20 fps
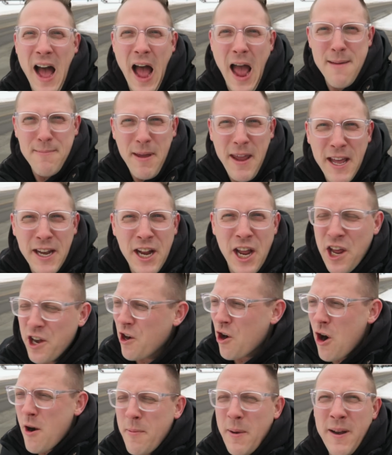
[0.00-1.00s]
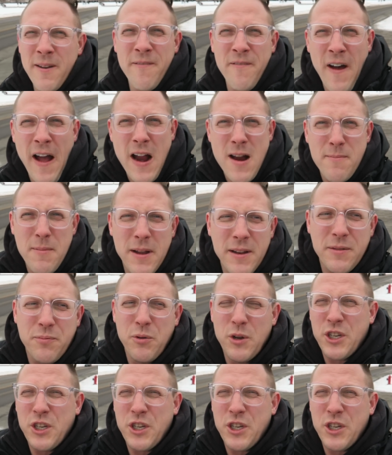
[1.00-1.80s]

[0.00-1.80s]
I'm in an urban environment,